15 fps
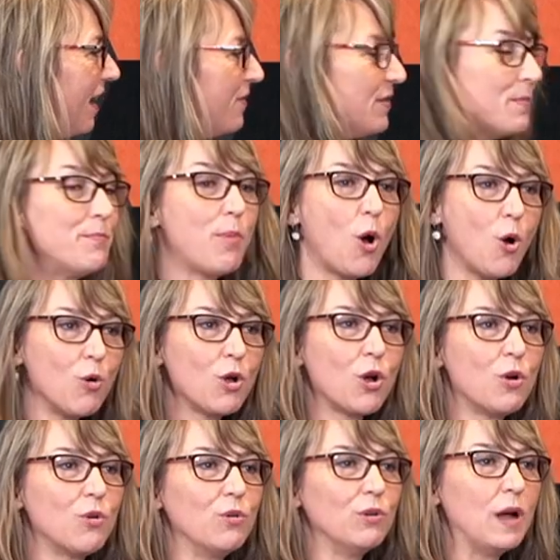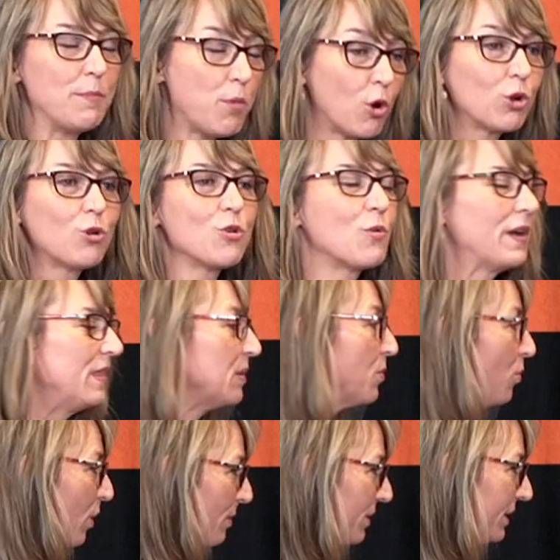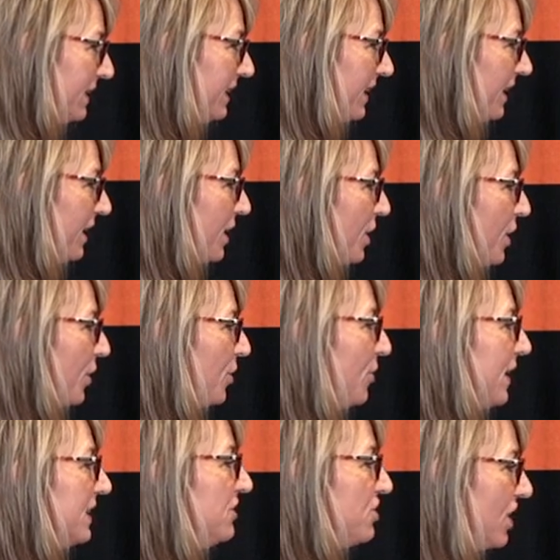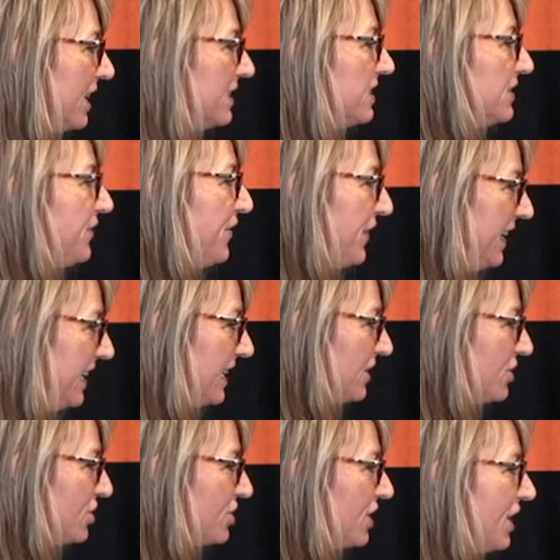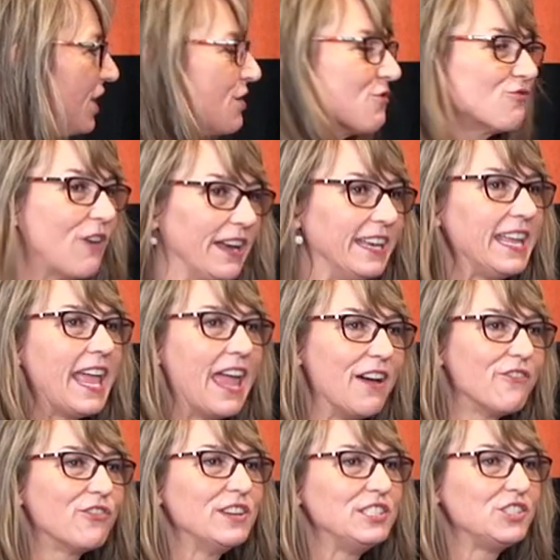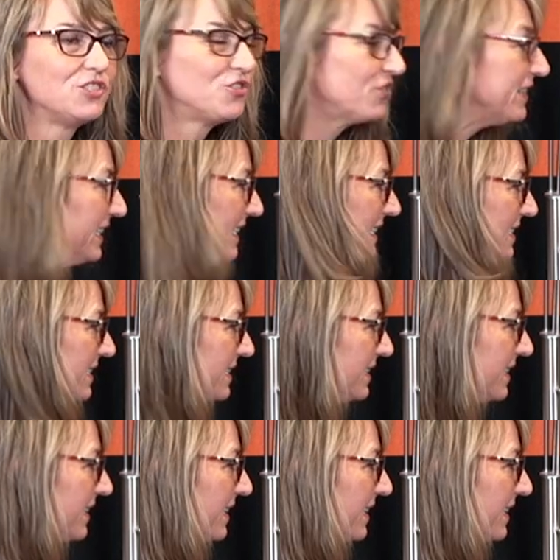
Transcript: of a Port Coquitlam woman who had just finished running every street